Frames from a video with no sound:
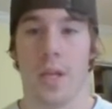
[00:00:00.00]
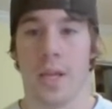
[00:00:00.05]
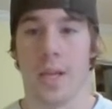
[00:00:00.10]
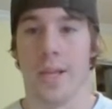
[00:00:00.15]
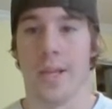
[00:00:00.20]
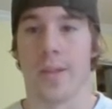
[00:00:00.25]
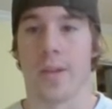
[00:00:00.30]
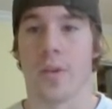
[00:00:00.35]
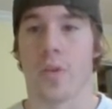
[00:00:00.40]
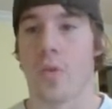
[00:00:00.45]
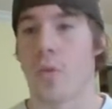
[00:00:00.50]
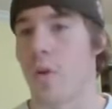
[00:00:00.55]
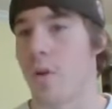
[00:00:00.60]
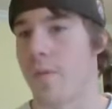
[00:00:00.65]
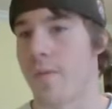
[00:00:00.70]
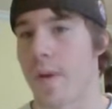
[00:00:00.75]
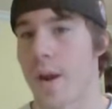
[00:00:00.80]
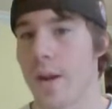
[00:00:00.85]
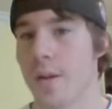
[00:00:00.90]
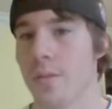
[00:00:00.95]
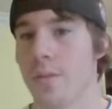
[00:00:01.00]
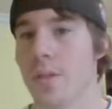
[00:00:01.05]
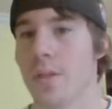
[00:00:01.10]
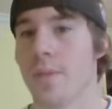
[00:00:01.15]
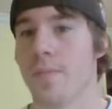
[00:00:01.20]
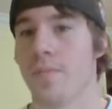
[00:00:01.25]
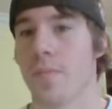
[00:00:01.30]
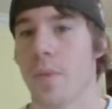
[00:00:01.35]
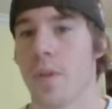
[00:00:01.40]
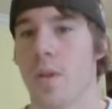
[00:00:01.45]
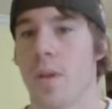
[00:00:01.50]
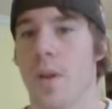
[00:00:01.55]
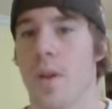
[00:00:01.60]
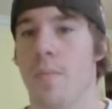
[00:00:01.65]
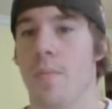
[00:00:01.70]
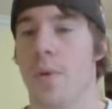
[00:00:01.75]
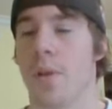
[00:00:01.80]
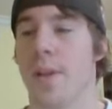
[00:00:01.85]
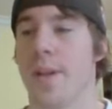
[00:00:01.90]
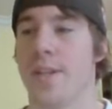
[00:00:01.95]
in the quarterfinals.
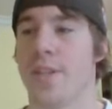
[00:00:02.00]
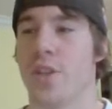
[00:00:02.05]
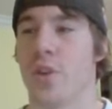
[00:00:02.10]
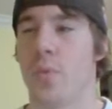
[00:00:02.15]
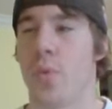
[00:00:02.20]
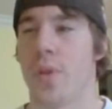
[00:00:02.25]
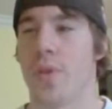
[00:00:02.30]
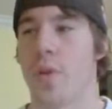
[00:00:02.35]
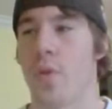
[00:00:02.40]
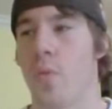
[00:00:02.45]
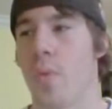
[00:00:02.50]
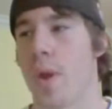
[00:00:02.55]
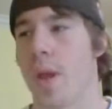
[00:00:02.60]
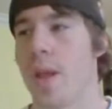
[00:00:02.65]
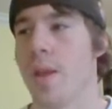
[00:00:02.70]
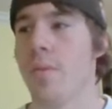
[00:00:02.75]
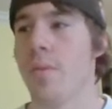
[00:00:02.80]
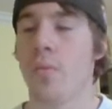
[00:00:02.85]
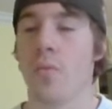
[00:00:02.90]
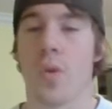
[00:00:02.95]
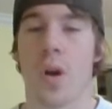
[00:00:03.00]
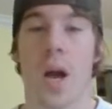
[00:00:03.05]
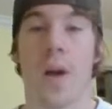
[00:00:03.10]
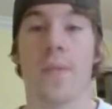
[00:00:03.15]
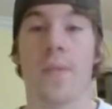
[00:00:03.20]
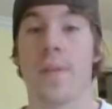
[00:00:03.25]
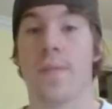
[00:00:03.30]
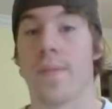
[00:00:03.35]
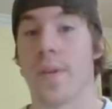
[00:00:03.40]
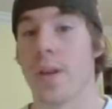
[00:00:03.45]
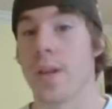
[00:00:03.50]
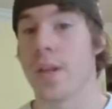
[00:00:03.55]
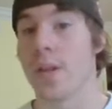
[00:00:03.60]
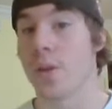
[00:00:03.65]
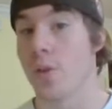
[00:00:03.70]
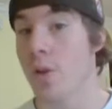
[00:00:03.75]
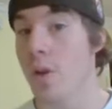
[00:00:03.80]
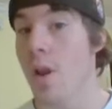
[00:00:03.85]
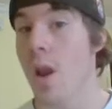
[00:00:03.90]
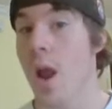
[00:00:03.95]
Malaysia, with a win, will have a very
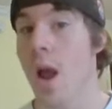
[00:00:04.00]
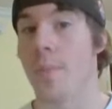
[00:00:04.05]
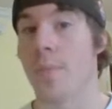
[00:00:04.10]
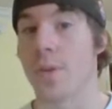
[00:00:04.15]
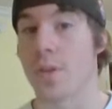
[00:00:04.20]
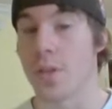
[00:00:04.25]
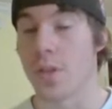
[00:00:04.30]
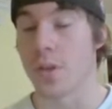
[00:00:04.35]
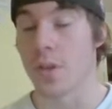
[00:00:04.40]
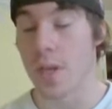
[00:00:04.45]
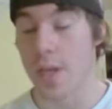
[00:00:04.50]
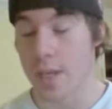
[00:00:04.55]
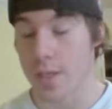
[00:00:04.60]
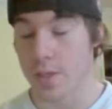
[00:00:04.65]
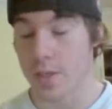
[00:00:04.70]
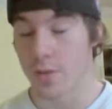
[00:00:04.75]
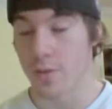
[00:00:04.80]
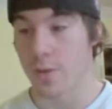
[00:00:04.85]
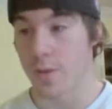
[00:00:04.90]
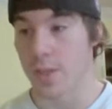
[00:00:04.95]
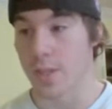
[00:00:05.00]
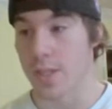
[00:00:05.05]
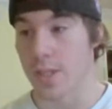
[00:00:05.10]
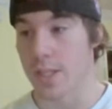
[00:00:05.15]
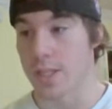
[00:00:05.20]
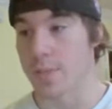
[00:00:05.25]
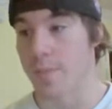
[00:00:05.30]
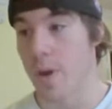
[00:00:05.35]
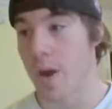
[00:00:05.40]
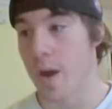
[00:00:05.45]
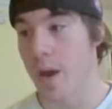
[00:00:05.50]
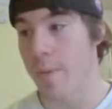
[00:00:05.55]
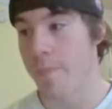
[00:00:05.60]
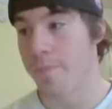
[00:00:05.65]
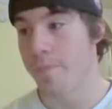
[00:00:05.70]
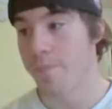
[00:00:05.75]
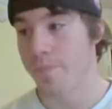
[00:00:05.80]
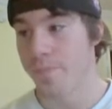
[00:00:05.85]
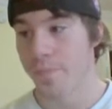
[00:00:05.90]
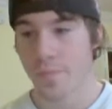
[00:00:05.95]
good opportunity to clinch a spot
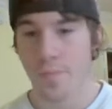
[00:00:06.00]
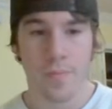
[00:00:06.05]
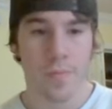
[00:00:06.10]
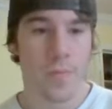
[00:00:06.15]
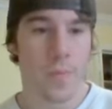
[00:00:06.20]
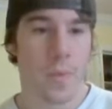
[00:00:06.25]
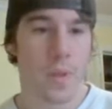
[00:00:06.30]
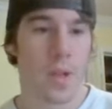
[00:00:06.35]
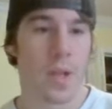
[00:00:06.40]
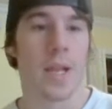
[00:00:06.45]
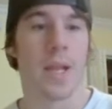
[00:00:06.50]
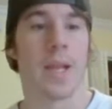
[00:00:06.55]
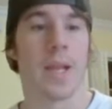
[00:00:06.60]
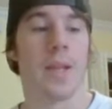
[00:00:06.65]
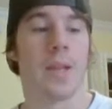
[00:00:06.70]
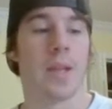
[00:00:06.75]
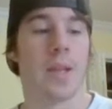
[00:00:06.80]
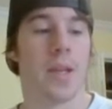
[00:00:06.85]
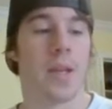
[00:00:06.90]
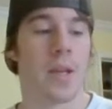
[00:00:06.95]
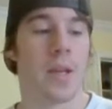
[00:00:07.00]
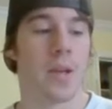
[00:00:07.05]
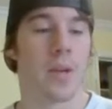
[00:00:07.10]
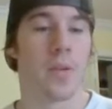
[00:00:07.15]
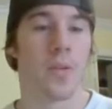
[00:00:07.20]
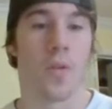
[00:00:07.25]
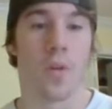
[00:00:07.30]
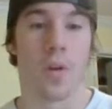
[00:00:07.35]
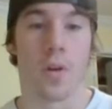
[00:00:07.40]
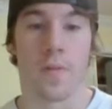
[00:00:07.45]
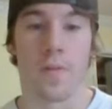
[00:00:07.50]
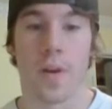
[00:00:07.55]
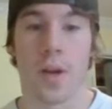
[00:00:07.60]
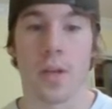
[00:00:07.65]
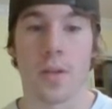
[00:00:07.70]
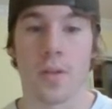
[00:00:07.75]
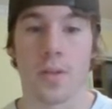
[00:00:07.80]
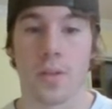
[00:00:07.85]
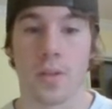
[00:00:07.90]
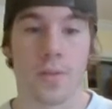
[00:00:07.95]
in the
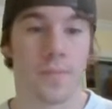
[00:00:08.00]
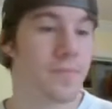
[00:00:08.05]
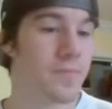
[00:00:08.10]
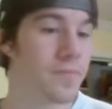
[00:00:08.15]
quarterfinals.